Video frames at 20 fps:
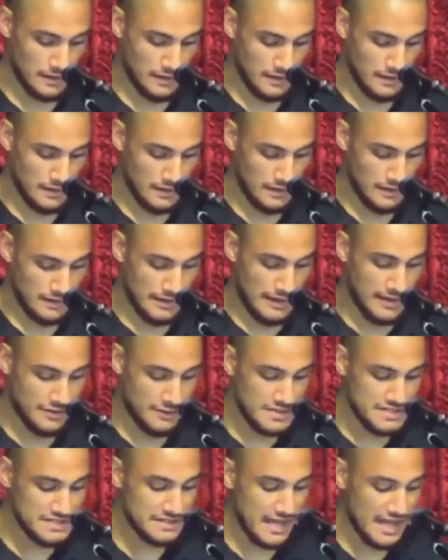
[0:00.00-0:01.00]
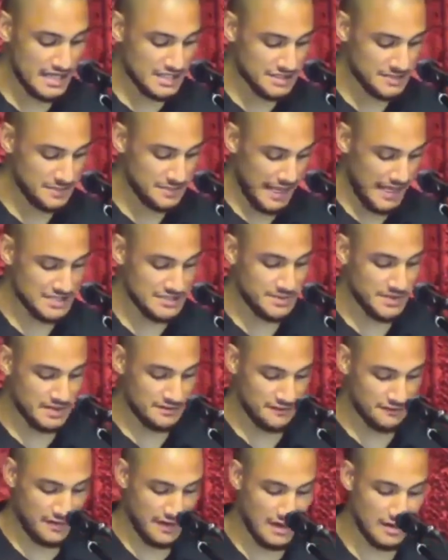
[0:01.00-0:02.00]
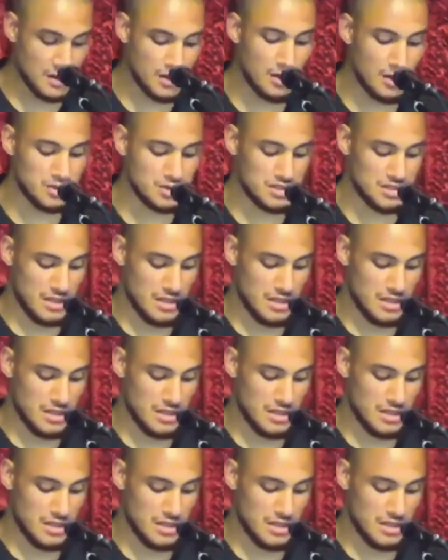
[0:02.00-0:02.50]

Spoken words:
Now, there is an aspect of our culture